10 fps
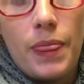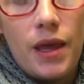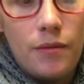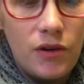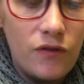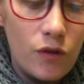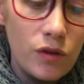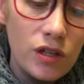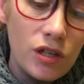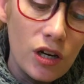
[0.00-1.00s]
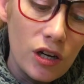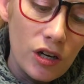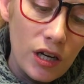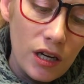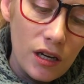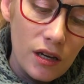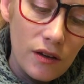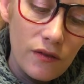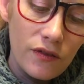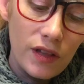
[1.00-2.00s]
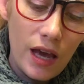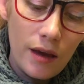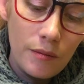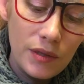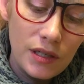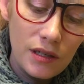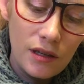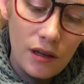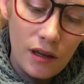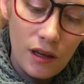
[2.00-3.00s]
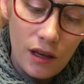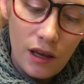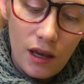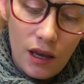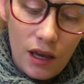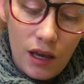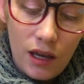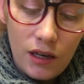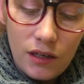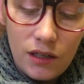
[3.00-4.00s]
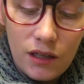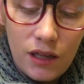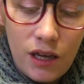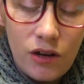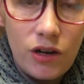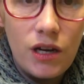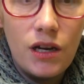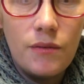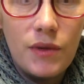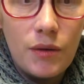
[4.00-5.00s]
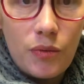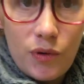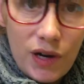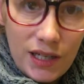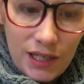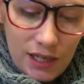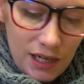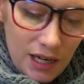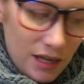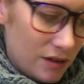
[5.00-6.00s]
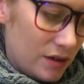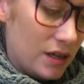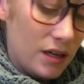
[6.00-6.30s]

I'm going to fold the dark green flaps into the light green. I'm going to press it down.